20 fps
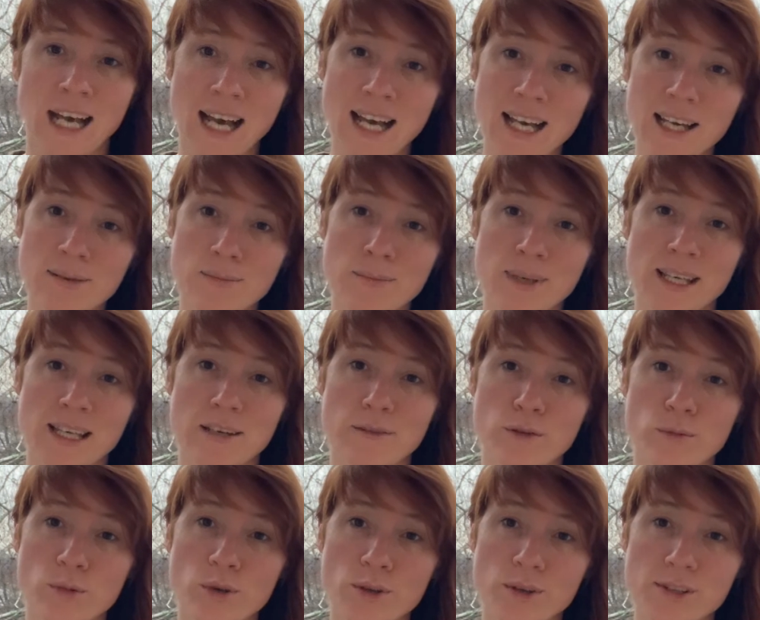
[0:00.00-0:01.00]
I am Mickey
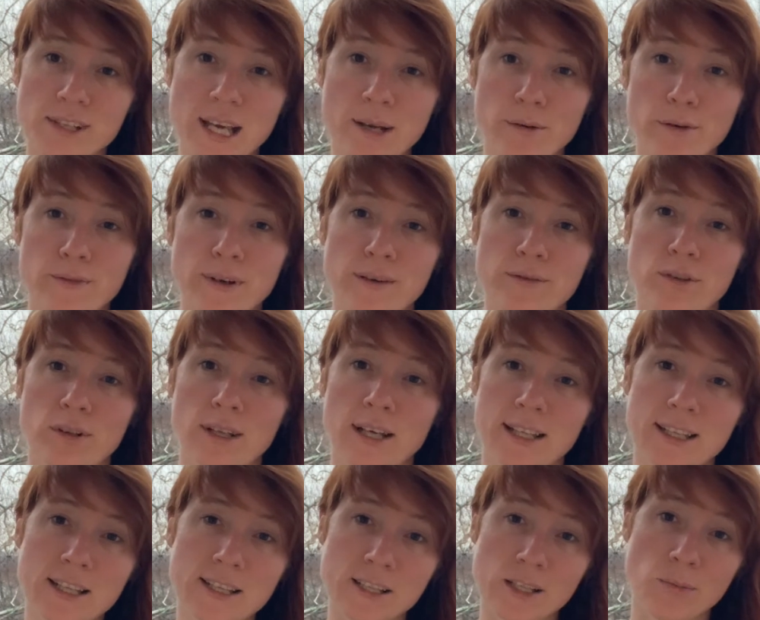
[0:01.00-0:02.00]
from Roller Skate Revival,
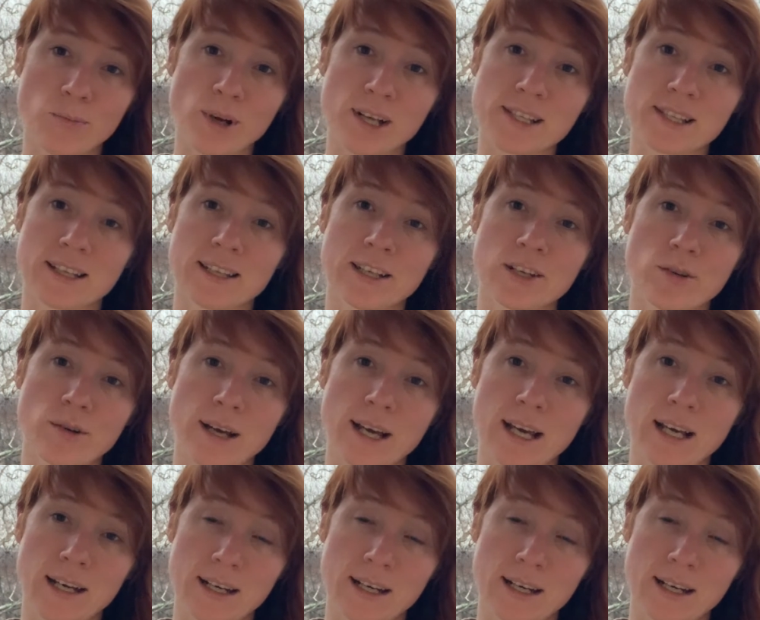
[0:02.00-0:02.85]
and it's a depressingly gray,